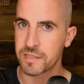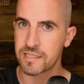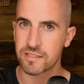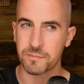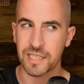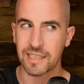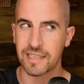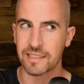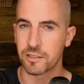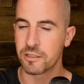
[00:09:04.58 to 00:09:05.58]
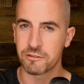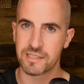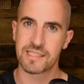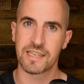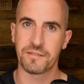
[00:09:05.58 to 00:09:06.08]
be something like
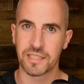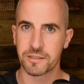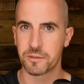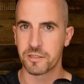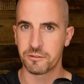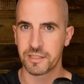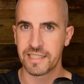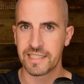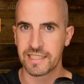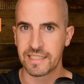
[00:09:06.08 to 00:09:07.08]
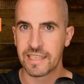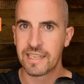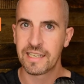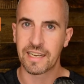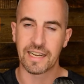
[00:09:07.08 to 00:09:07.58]
170 to 180,
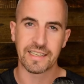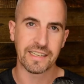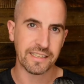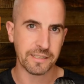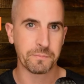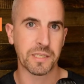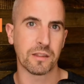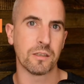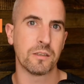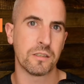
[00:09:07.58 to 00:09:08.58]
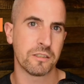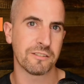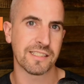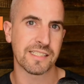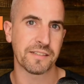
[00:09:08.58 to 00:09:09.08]
and anything below
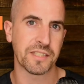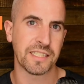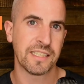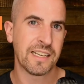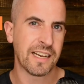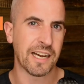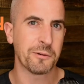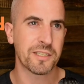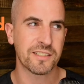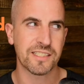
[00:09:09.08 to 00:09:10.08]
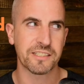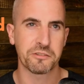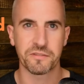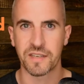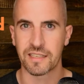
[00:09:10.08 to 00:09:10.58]
170, I would consider
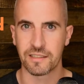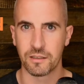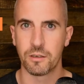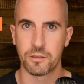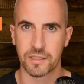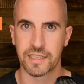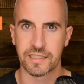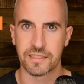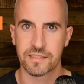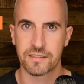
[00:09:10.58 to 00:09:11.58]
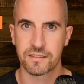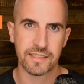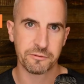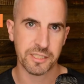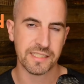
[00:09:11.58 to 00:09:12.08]
a fairly low cadence. The
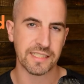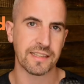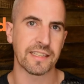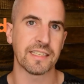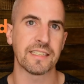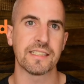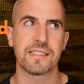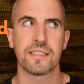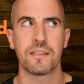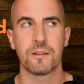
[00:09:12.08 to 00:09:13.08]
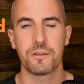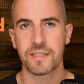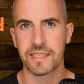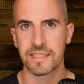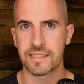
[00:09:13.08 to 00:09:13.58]
interesting thing is that a low
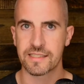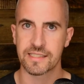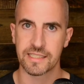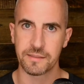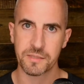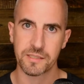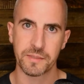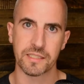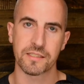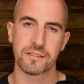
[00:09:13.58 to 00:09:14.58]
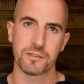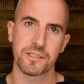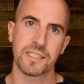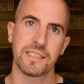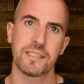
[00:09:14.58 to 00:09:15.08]
cadence seems to be
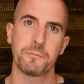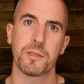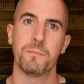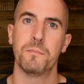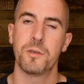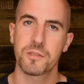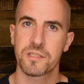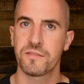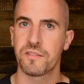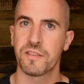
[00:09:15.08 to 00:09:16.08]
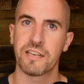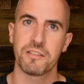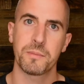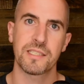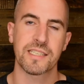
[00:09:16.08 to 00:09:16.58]
associated with most of the
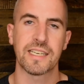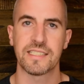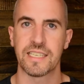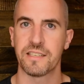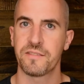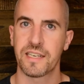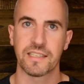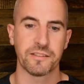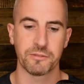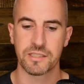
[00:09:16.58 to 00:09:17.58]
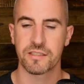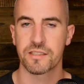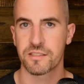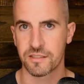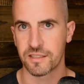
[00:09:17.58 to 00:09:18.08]
variables identified in the
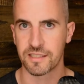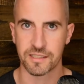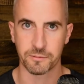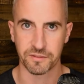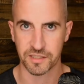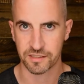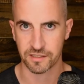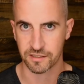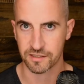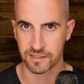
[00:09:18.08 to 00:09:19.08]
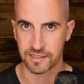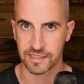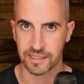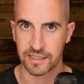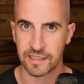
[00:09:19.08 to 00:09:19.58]
research studies that we've discussed today.